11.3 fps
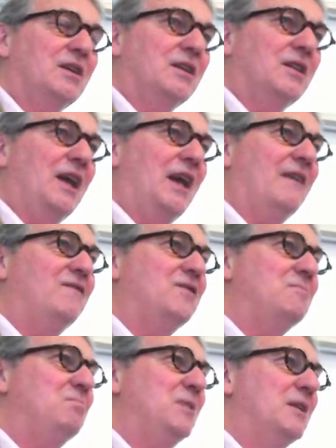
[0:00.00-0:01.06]
they have to
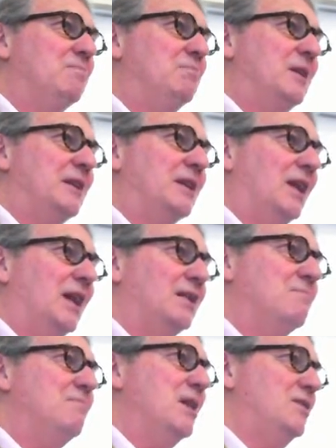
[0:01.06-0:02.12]
be a bit
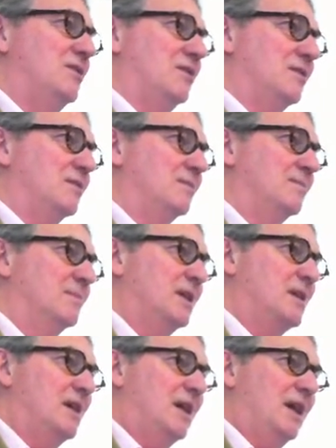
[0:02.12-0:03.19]
like medicine.
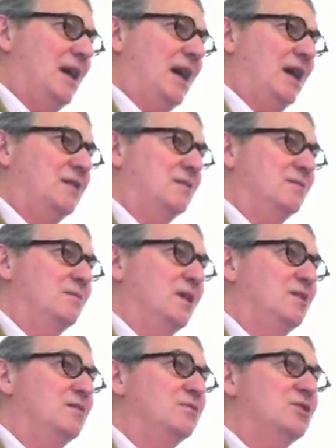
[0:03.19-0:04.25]
And
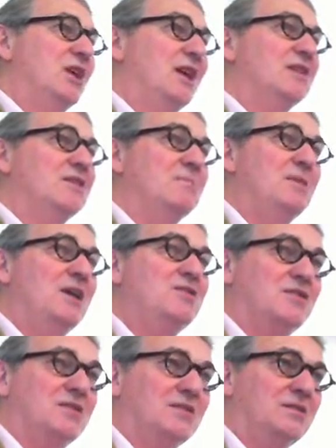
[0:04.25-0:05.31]
when you take the
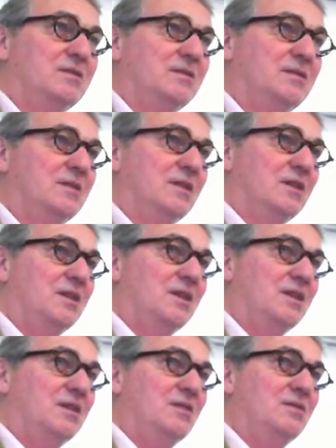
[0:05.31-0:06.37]
medicine,
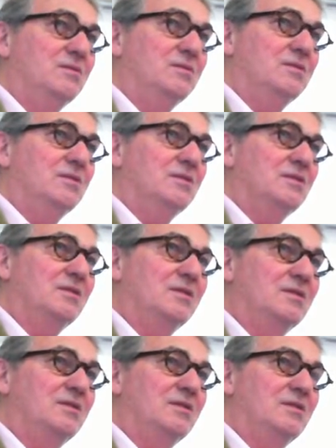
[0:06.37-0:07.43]
you
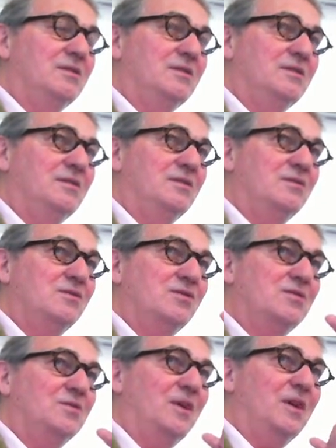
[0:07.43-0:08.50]

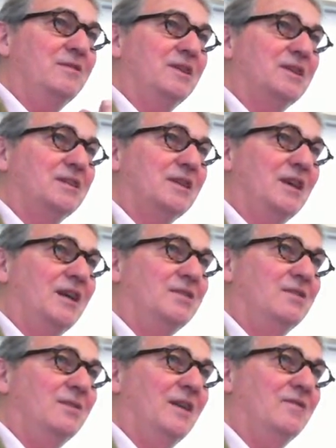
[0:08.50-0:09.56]
swallow it, and
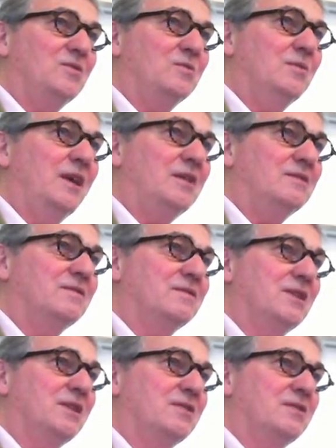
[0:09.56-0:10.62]
you have to wait
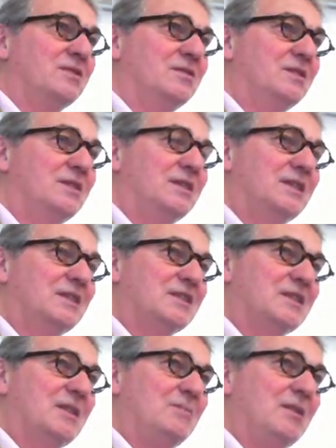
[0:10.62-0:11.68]
for it to
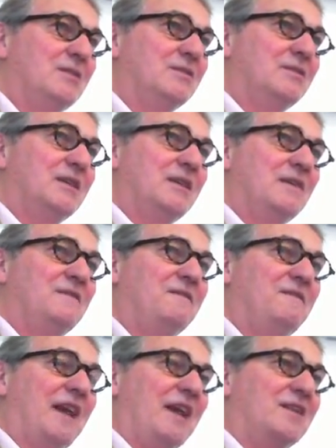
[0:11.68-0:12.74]
somehow
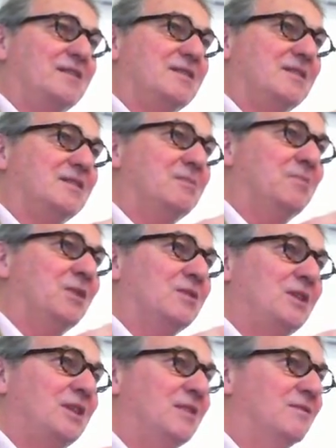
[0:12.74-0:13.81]
affect the
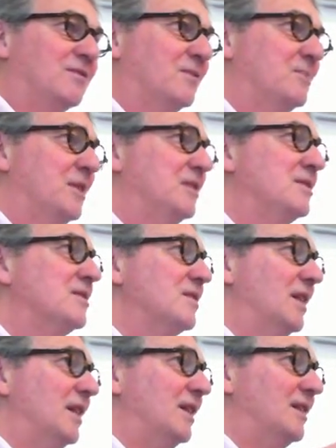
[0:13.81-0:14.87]
body from the
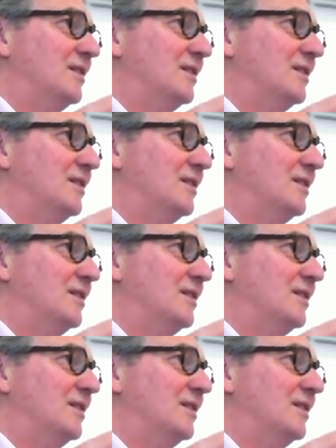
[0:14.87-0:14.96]
inside.